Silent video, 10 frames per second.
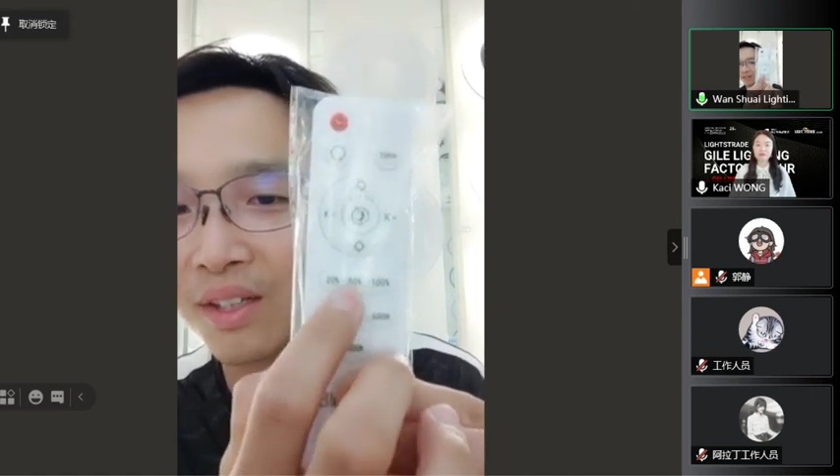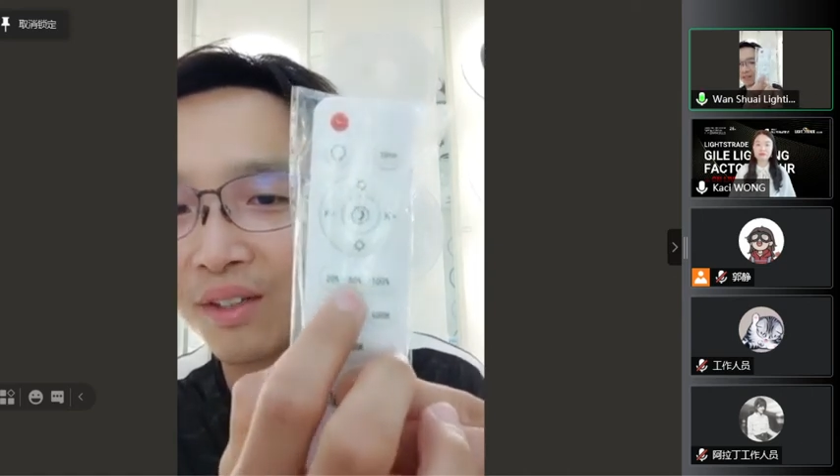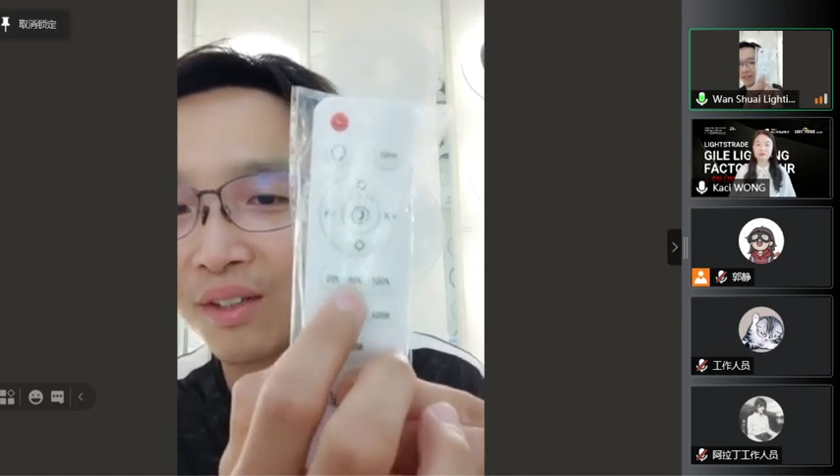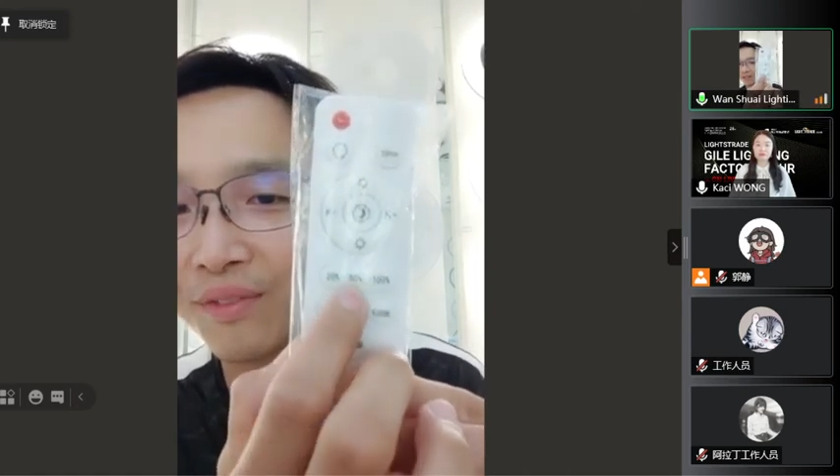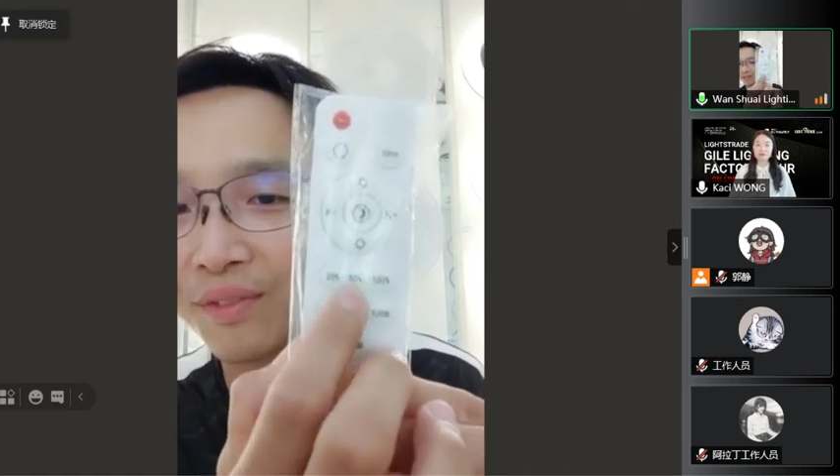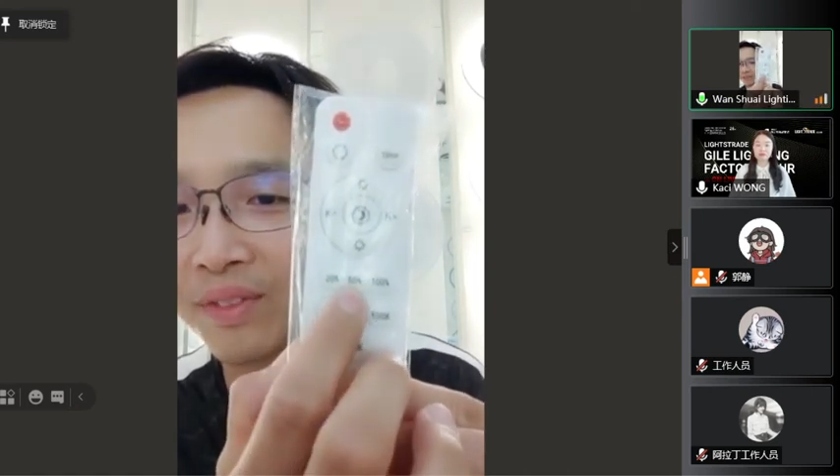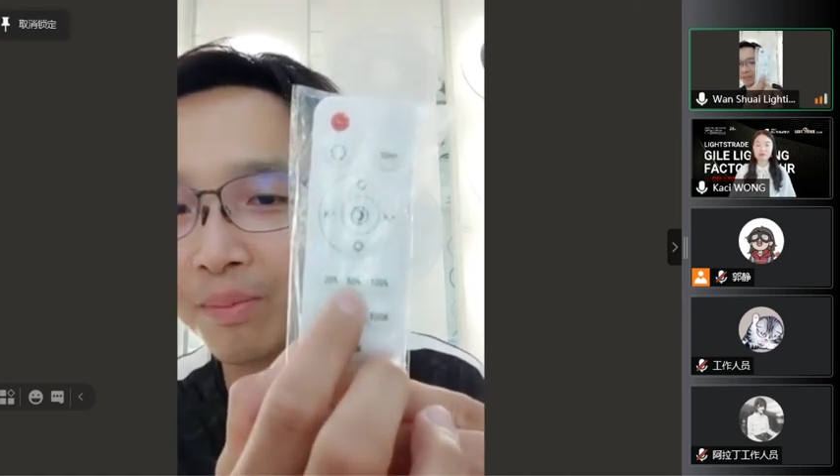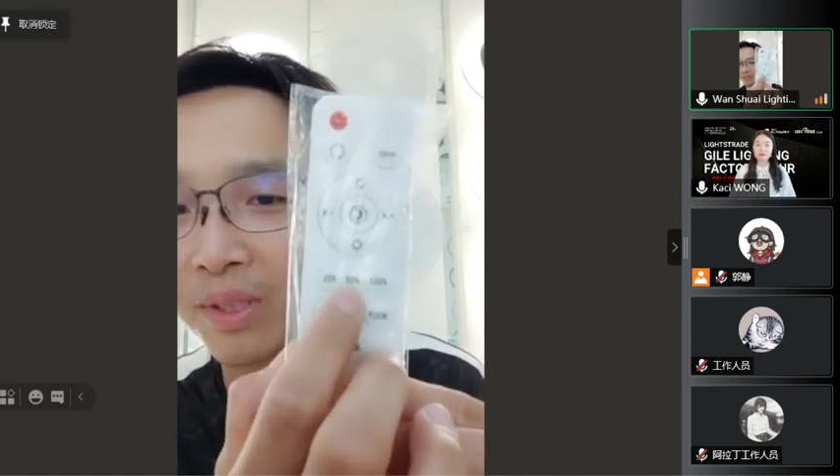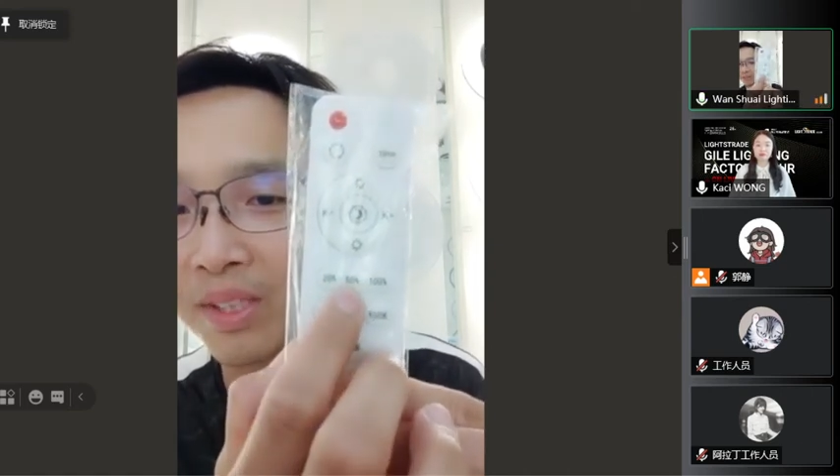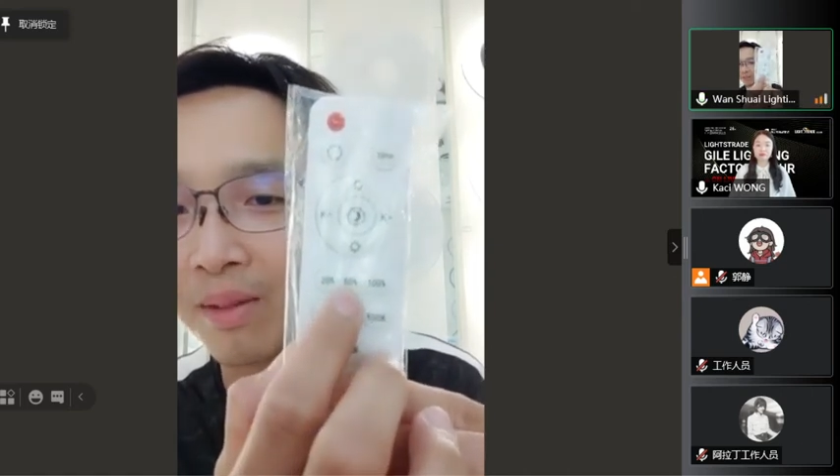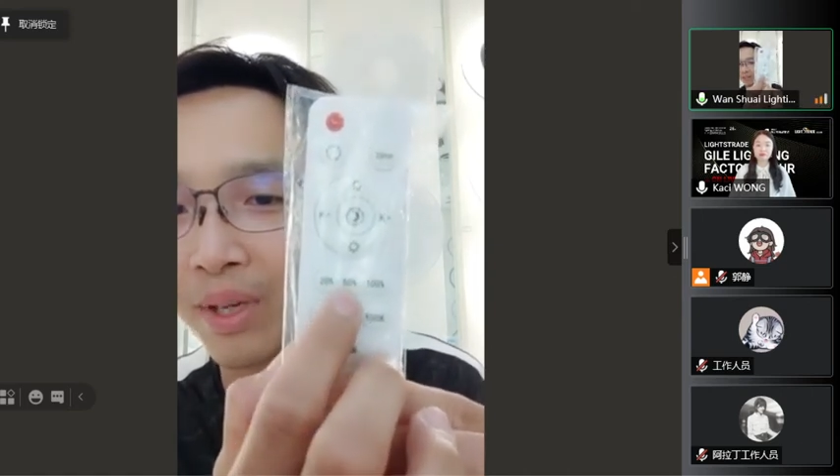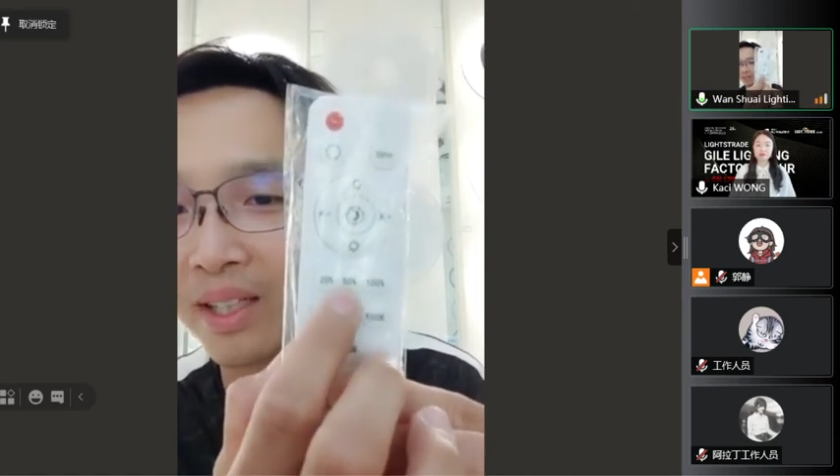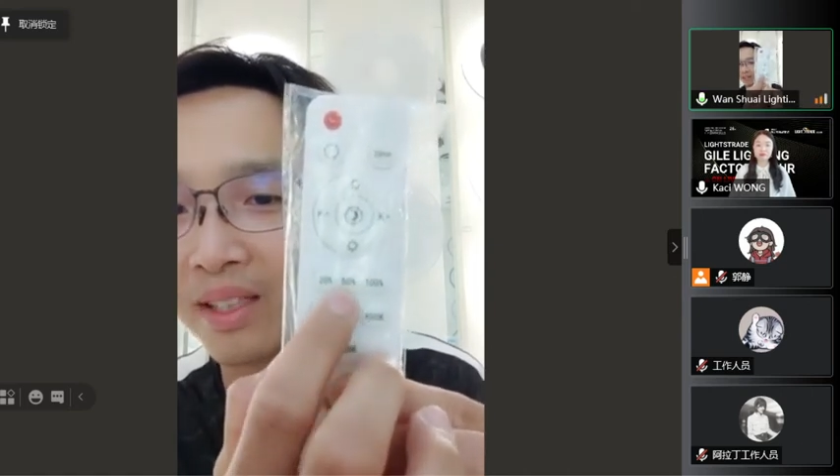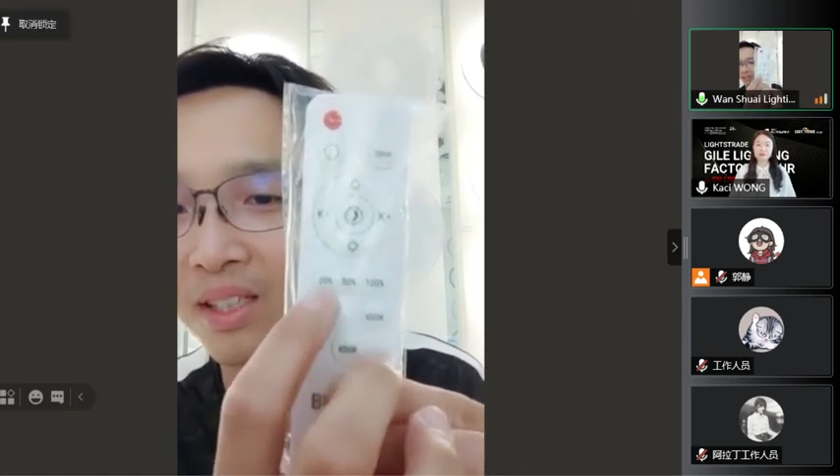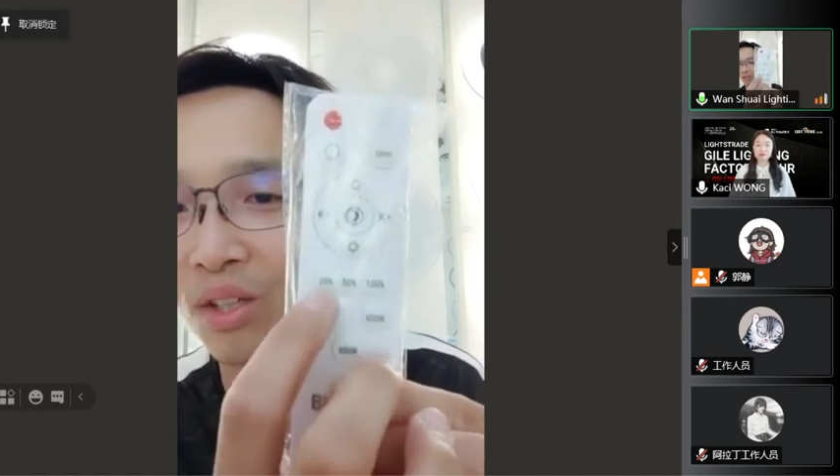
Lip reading: 50% brightness, or